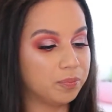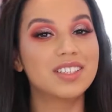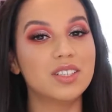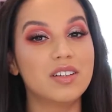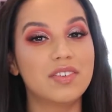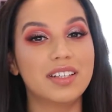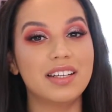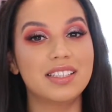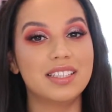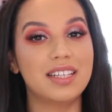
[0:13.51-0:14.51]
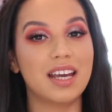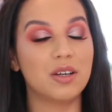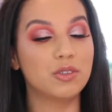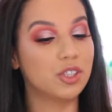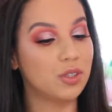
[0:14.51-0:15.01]
So if you'd like to see
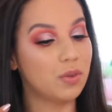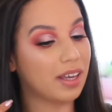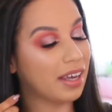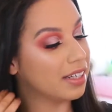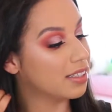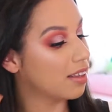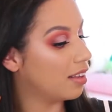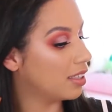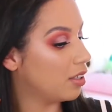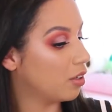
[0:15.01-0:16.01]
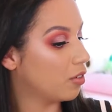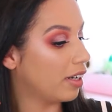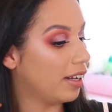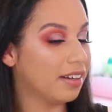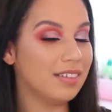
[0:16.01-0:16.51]
how to get this look
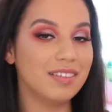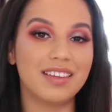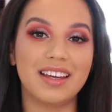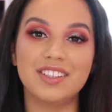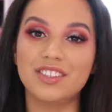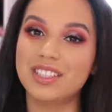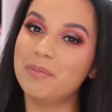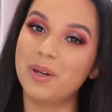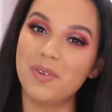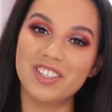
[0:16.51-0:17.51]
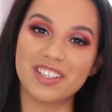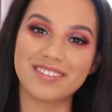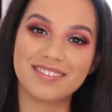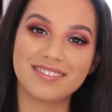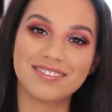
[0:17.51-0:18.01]
right here, then just keep on watching.
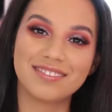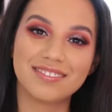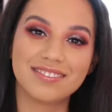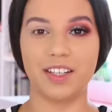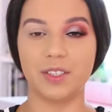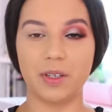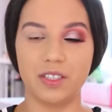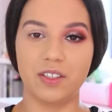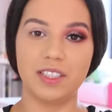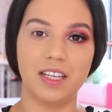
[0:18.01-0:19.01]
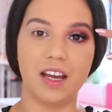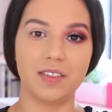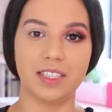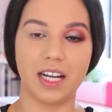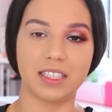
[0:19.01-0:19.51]
So as you can see,
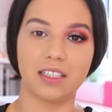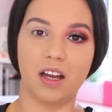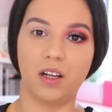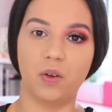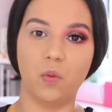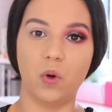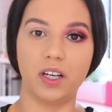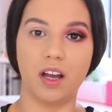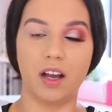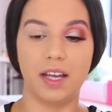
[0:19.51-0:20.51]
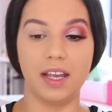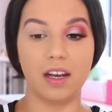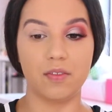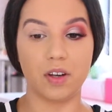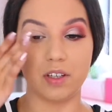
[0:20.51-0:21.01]
I've started on one eye and
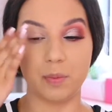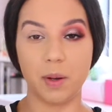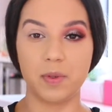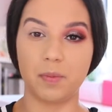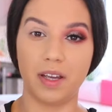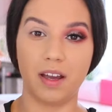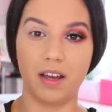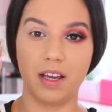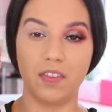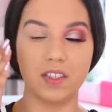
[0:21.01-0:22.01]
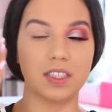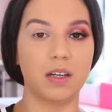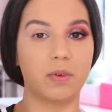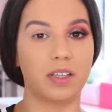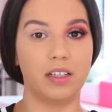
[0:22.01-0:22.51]
I've already prepped my eye on this
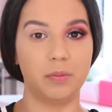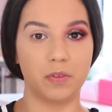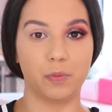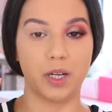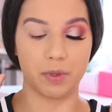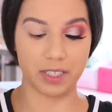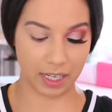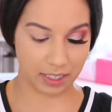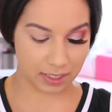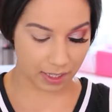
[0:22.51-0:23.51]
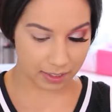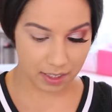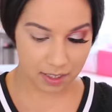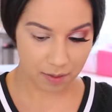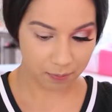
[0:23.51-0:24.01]
side with a little bit of primer to get started.